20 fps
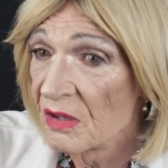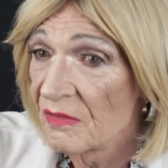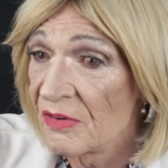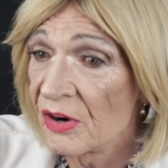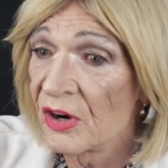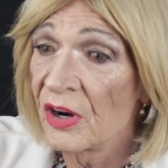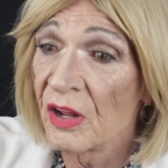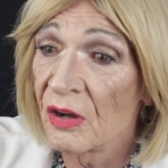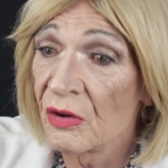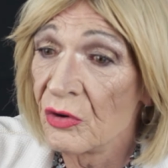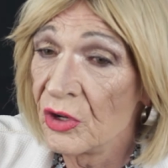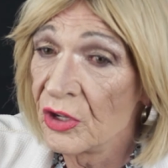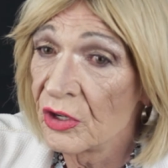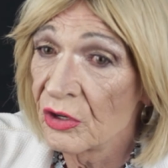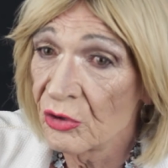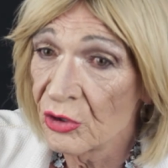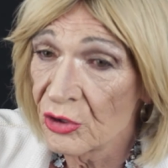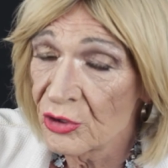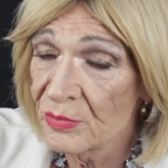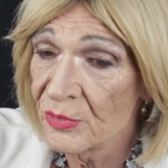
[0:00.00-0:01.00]
very lonely
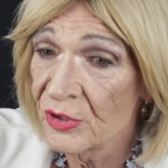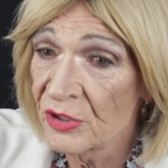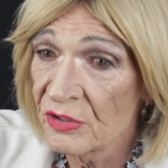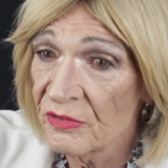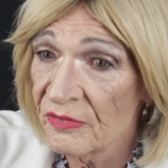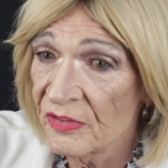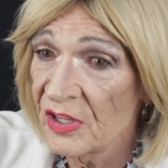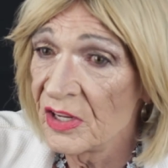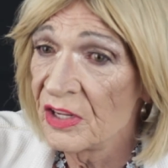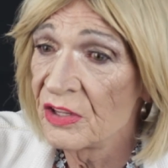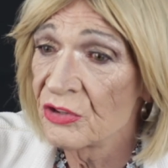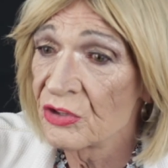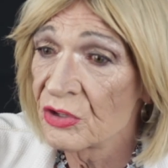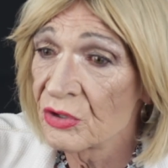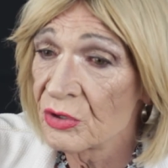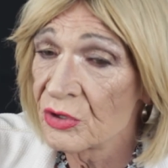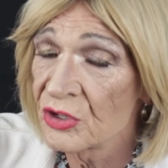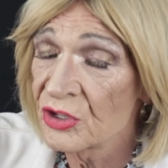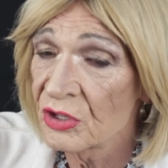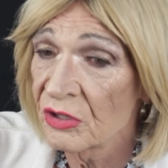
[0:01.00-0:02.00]
at Christmas, feeling
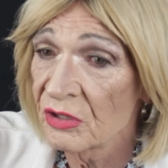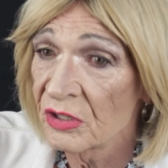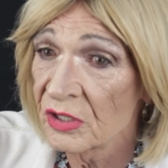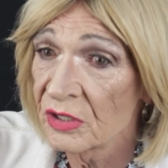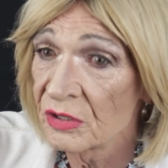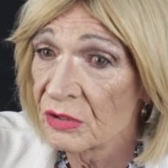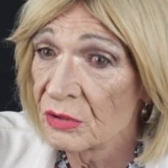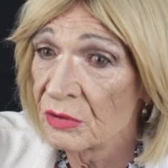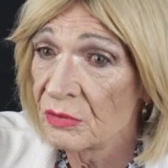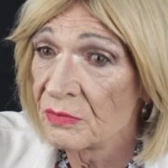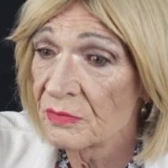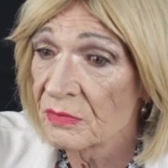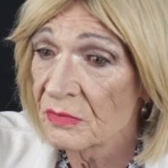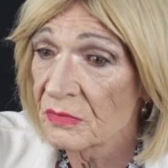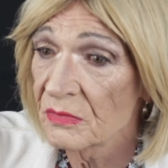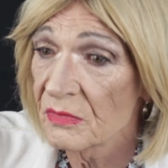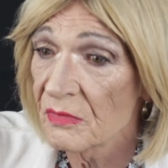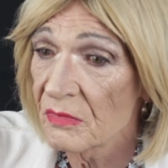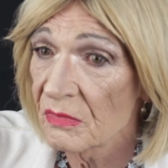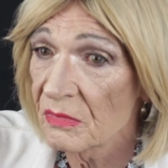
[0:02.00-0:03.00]
suicidal,
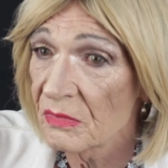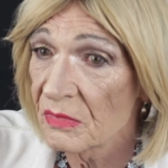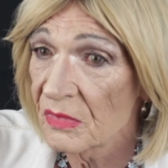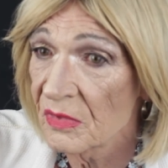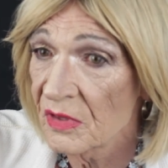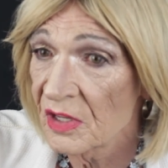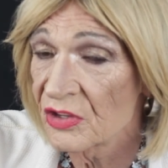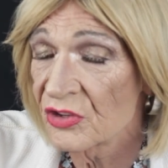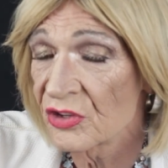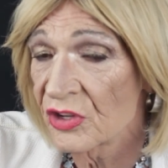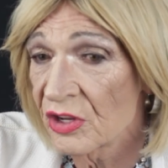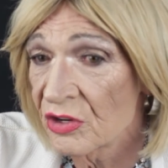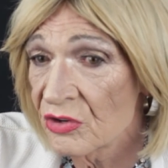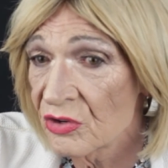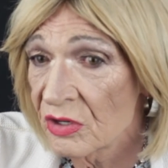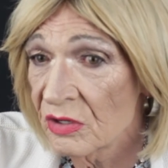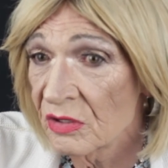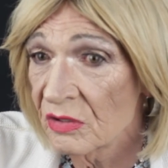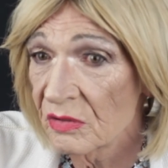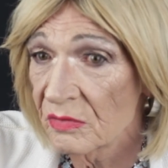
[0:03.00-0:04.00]

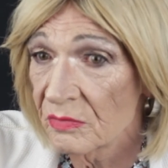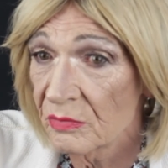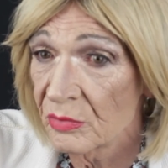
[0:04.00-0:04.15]
etc.